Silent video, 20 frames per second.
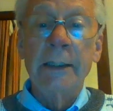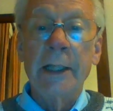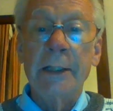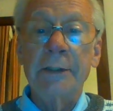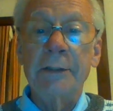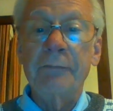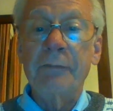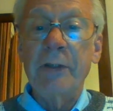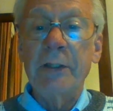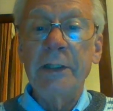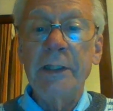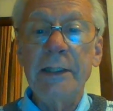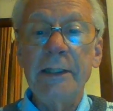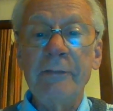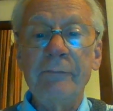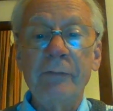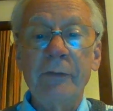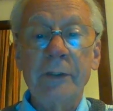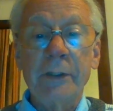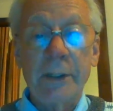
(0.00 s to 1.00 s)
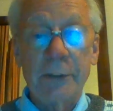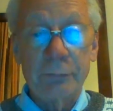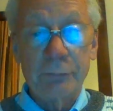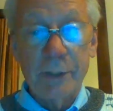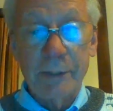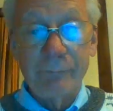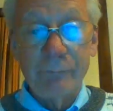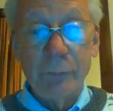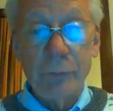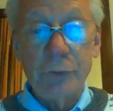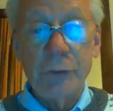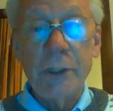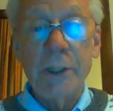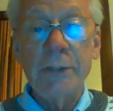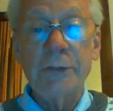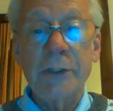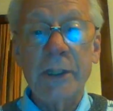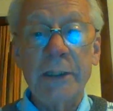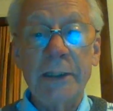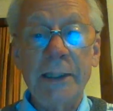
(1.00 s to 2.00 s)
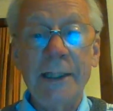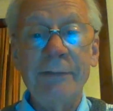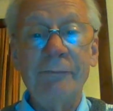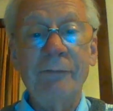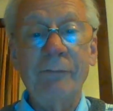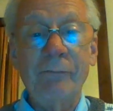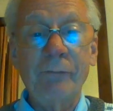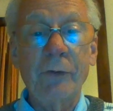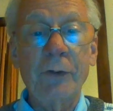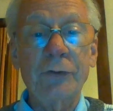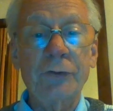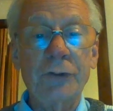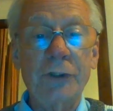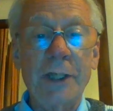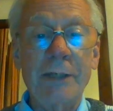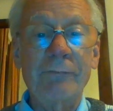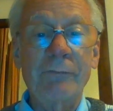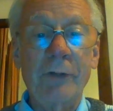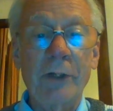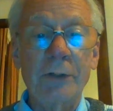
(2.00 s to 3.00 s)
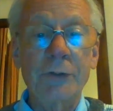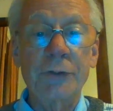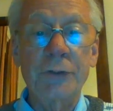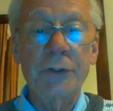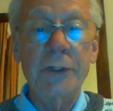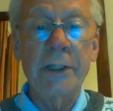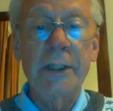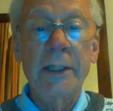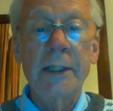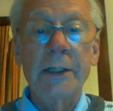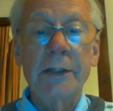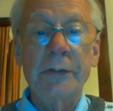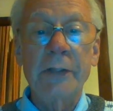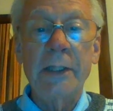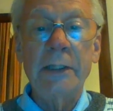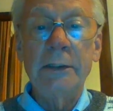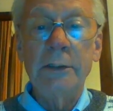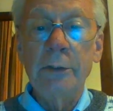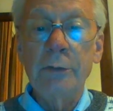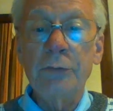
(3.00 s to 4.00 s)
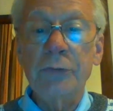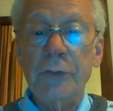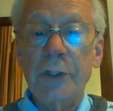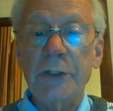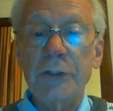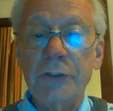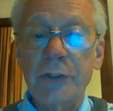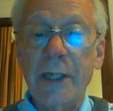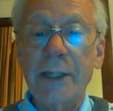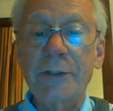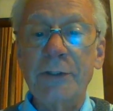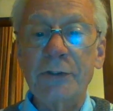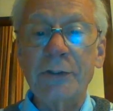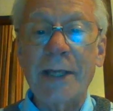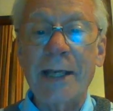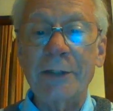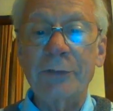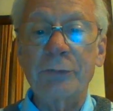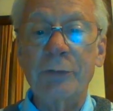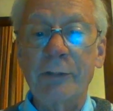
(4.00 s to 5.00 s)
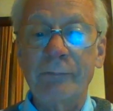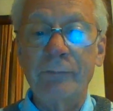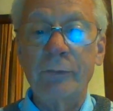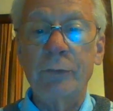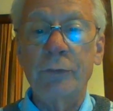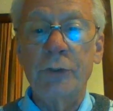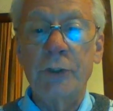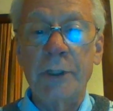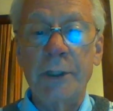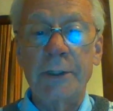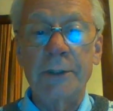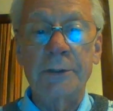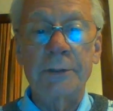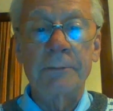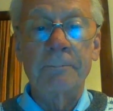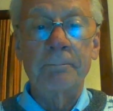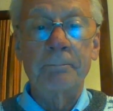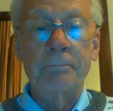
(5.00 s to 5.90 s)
and if they leave as refugees, they leave the first safe country, they lose their status as refugees.